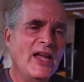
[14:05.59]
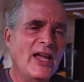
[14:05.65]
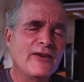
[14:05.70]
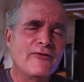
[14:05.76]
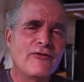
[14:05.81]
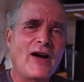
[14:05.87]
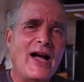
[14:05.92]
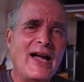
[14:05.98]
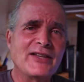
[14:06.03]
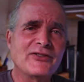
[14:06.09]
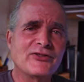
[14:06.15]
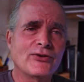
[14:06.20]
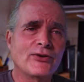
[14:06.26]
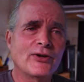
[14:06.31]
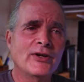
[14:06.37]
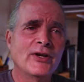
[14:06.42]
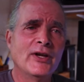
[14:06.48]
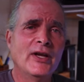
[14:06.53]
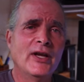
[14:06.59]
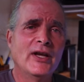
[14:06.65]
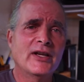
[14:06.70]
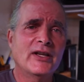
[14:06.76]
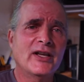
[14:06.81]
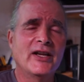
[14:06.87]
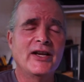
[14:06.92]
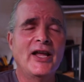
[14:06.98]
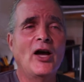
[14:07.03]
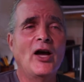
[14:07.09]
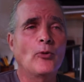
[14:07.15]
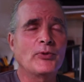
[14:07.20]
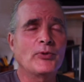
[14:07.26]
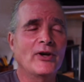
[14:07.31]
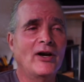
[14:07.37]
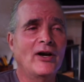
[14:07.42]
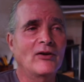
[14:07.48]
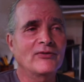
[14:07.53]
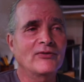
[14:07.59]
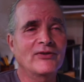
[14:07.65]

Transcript: advisor can help you out.